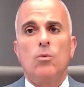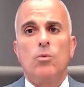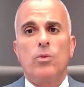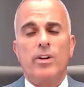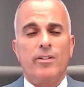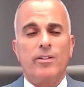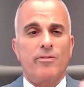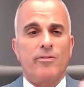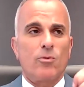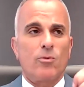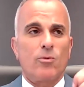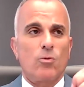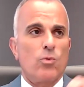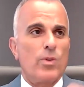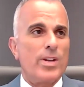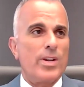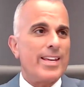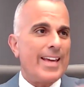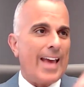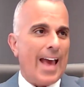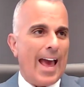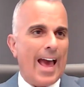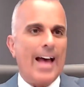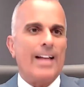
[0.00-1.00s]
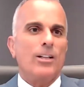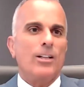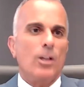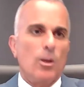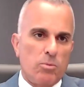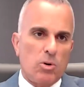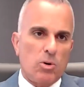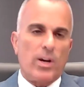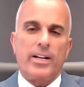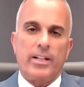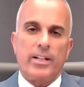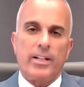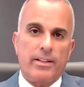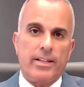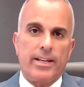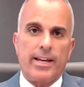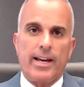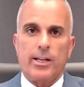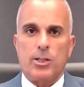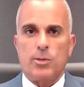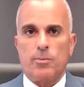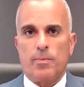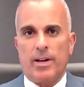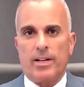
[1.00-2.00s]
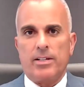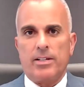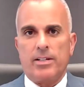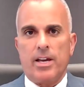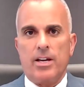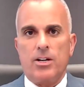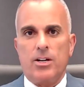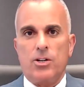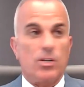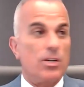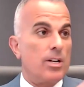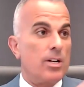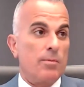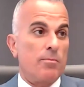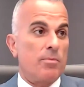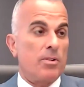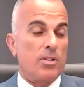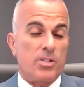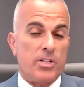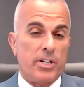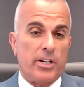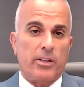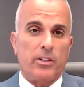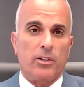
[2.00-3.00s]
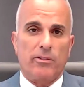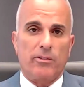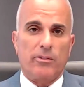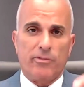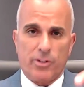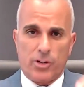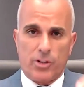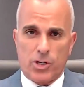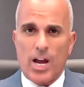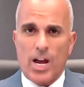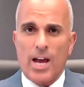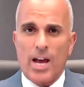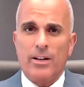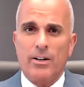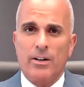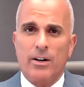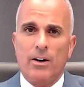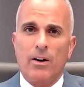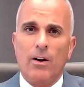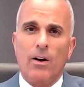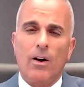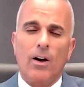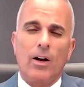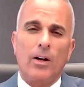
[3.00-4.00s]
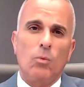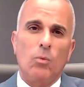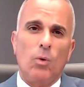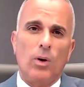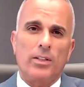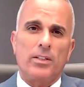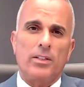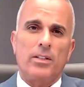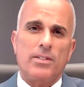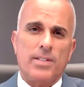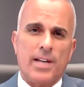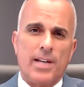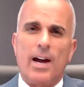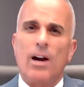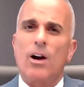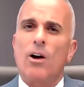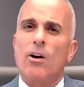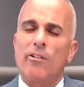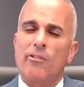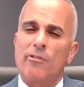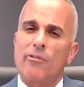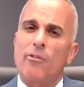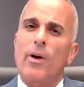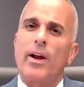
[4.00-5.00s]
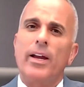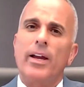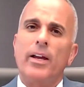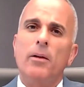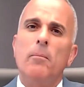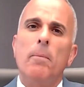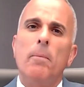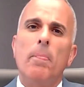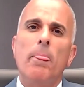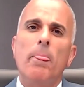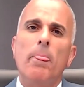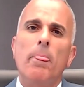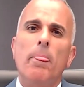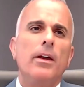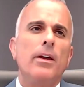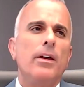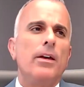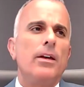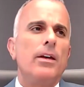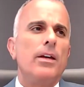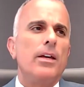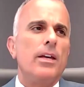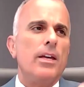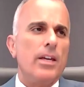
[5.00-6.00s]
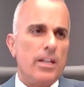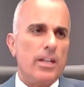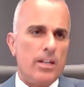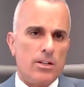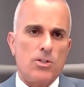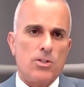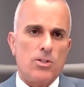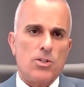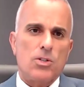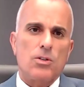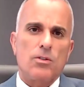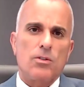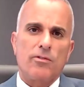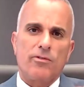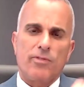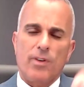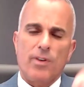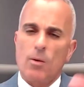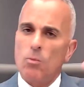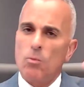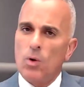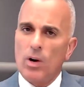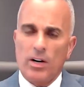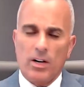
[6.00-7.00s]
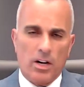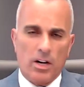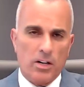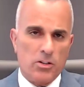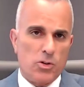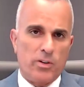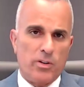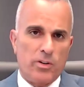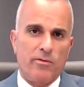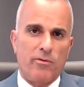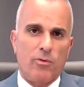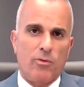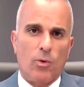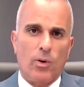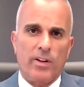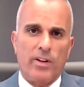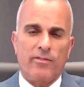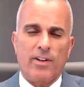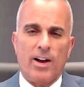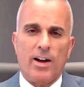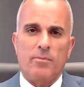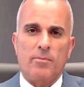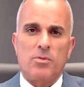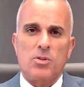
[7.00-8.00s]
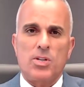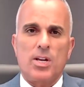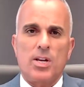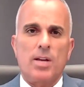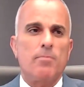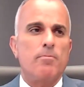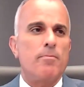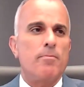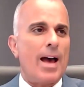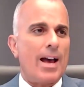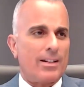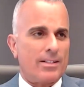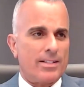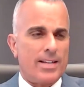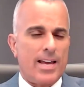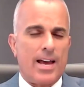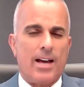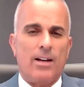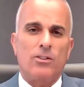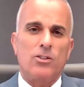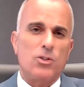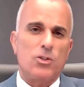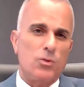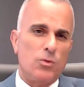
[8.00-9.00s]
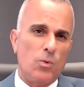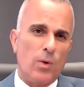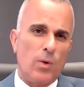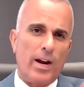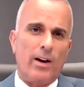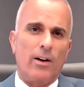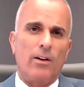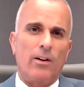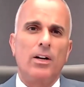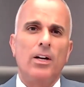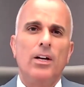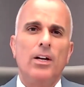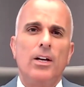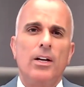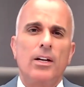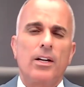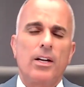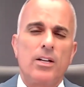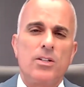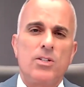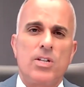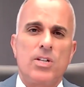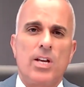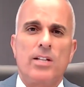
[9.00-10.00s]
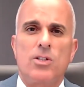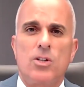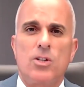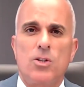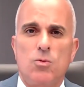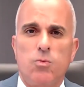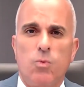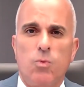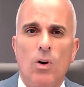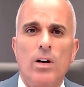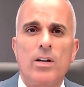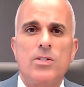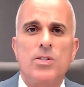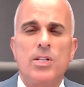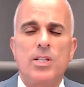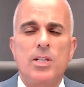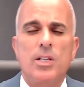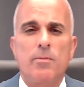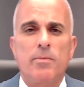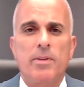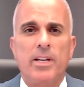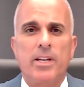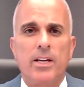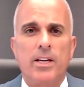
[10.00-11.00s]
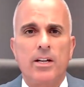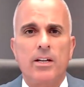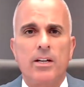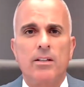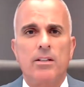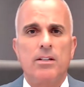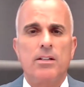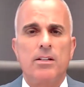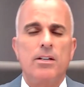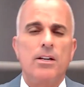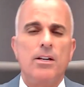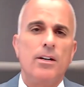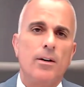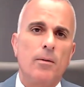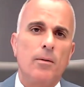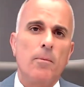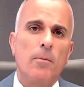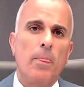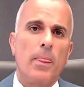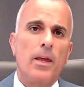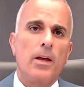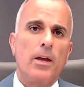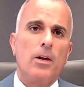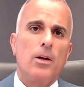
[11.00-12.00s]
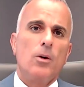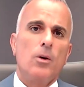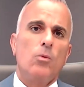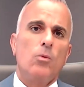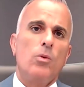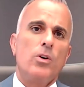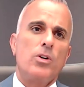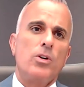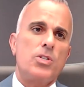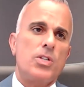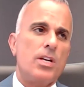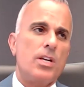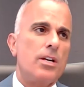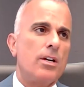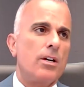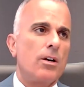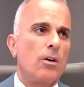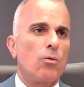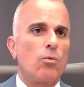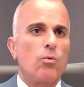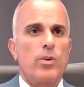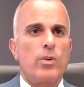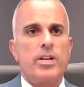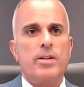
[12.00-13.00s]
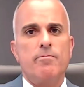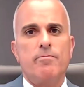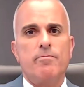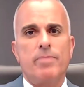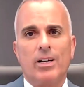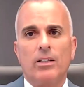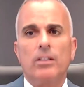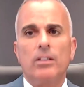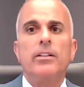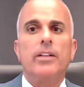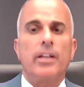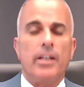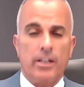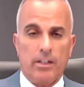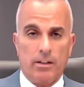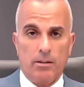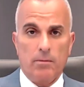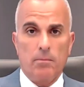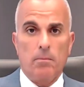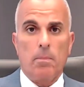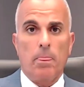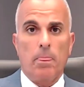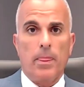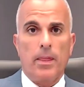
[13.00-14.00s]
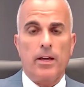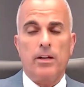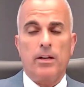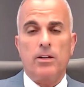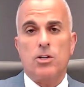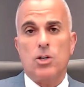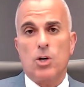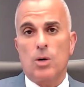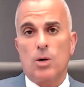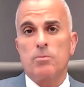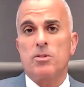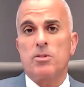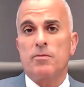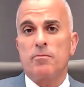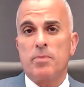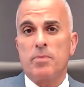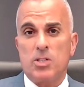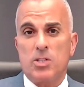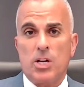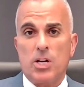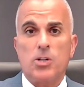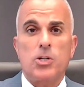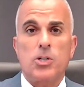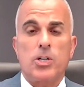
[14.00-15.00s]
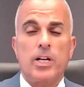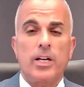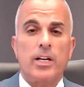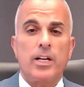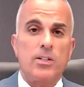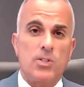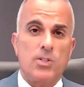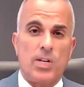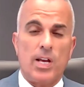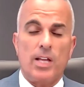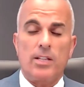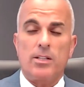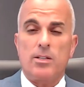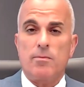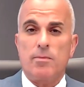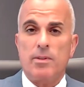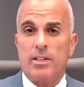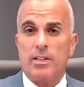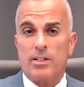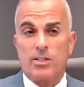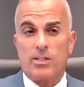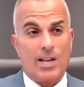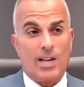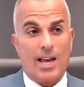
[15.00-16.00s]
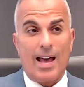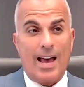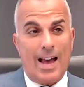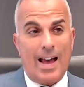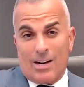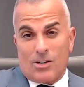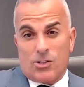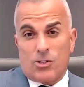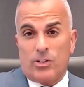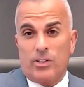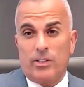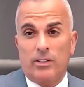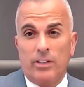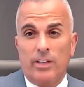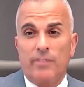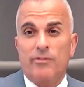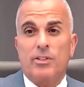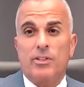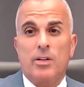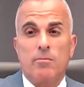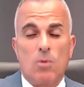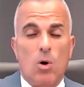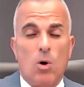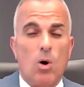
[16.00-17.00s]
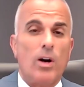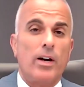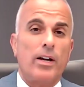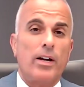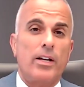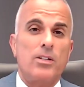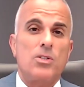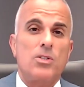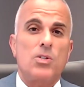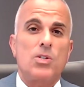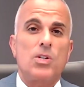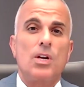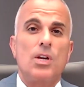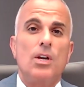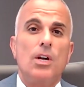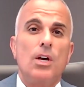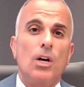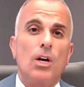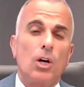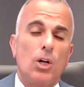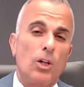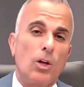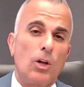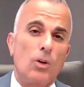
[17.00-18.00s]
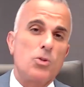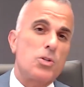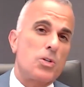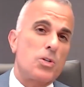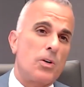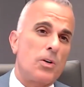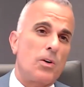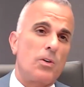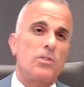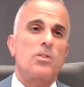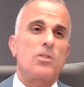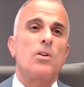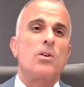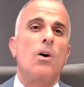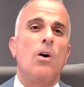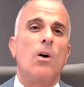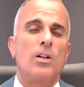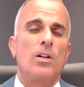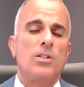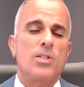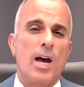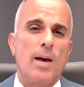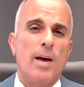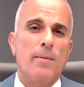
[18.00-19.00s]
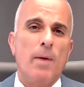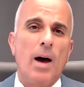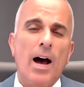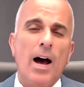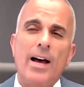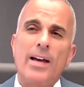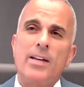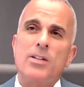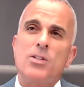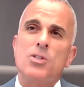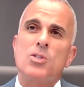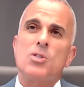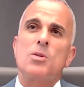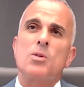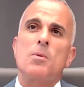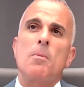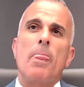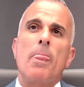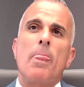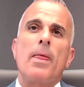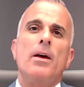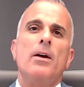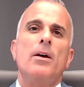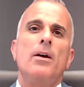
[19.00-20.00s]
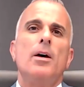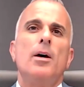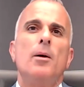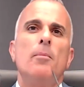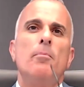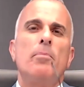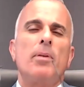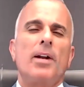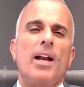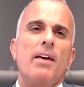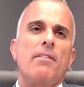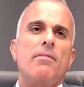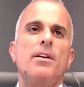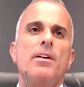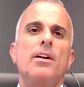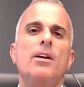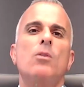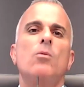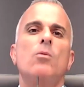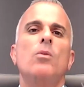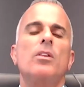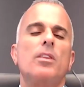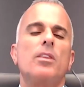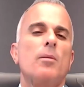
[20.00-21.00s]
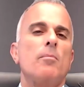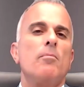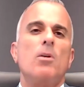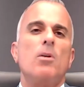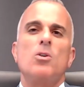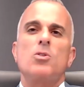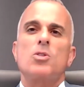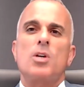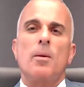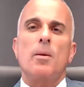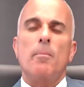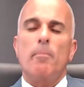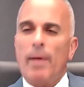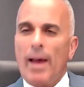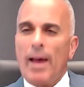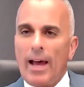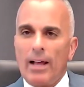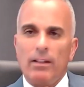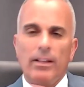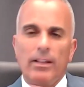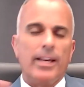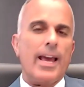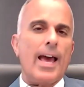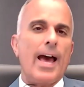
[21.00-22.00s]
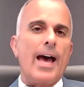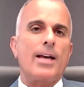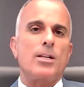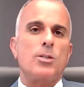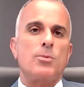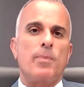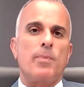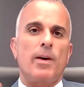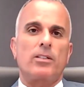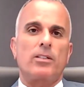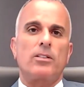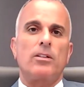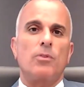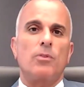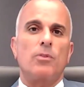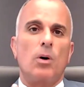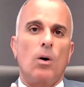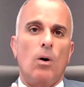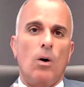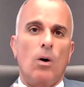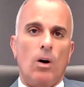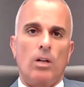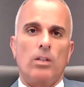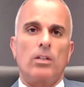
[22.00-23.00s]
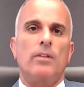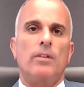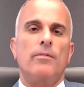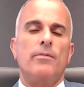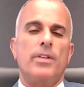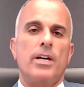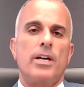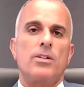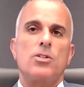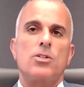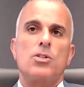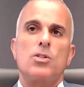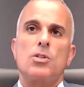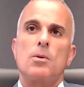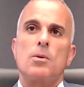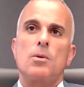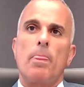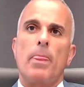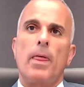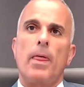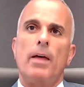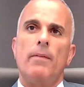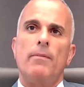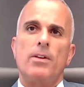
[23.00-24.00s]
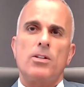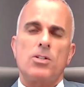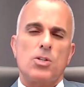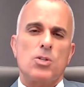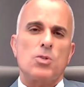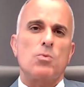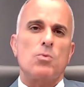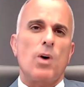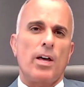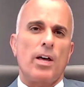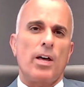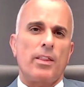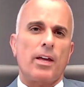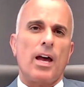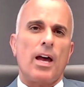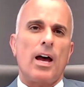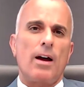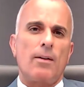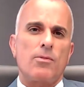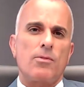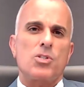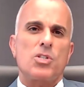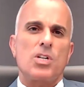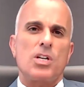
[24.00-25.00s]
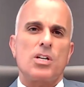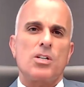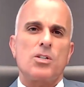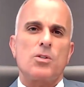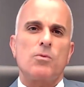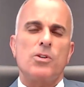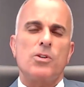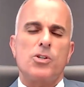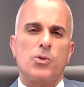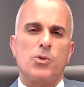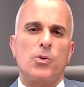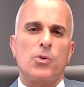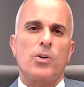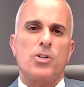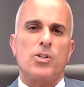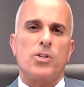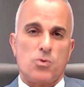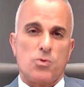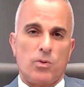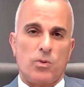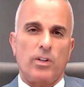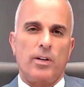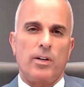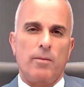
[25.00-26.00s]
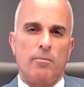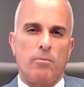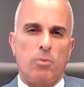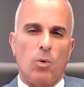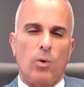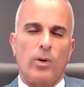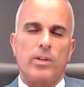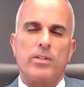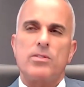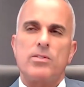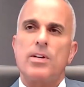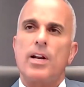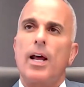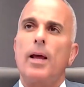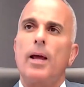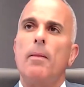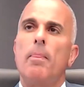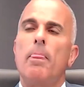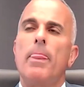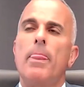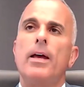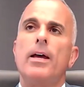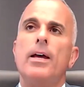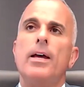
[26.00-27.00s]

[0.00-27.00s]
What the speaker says: we've recalibrated the expectation, in particular for China, on what the tariff rate is from 145% back down to where consensus was at the beginning of the year. We're seeing a rebuilding in terms of positioning and sentiment that's actually lifting markets closer to all-time highs. But I think what the most compelling aspect of all of this, and this is why the conversation with George is really important today,